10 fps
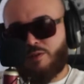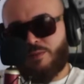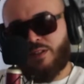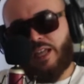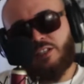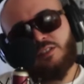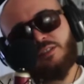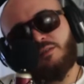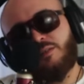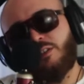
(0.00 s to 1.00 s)
swimming like
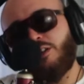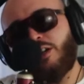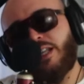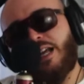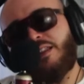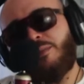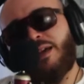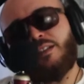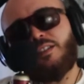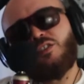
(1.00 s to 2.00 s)
just looking at the
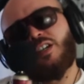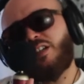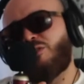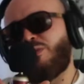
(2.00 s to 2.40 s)
manatee, trying to